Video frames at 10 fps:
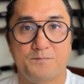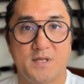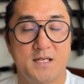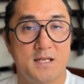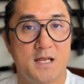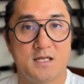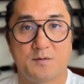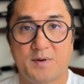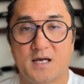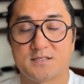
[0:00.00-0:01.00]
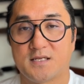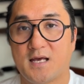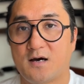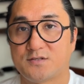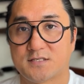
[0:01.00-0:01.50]
in any capacity
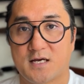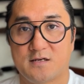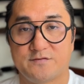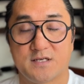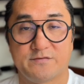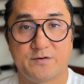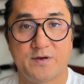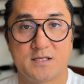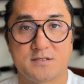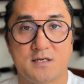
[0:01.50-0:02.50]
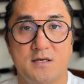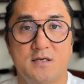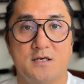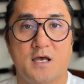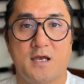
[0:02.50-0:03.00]
outside of self-defense.
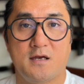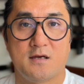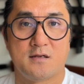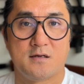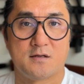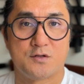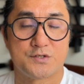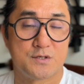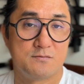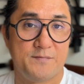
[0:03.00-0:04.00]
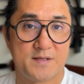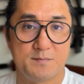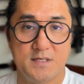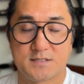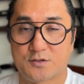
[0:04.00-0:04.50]
And so that
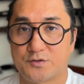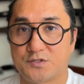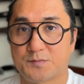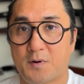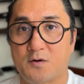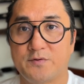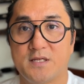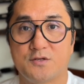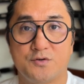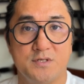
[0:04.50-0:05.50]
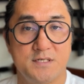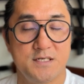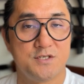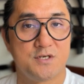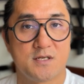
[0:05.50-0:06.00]
means couldn't spar with it, couldn't
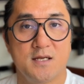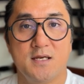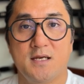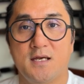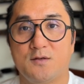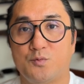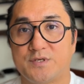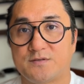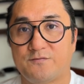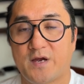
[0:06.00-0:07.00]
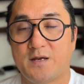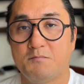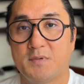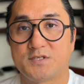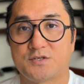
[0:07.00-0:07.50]
teach it. It was very
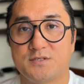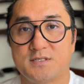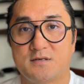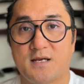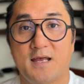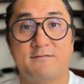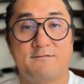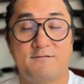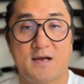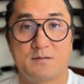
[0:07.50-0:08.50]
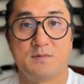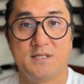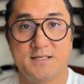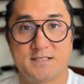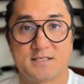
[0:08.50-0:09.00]
much considered a
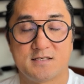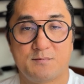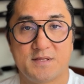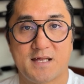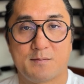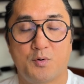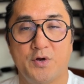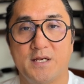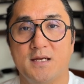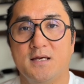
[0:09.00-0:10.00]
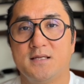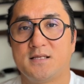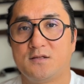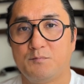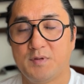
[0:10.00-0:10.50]
family system at that point.
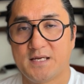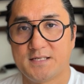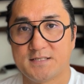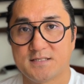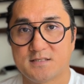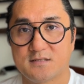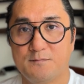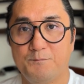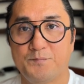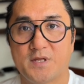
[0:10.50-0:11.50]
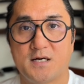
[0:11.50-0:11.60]
The Doblete system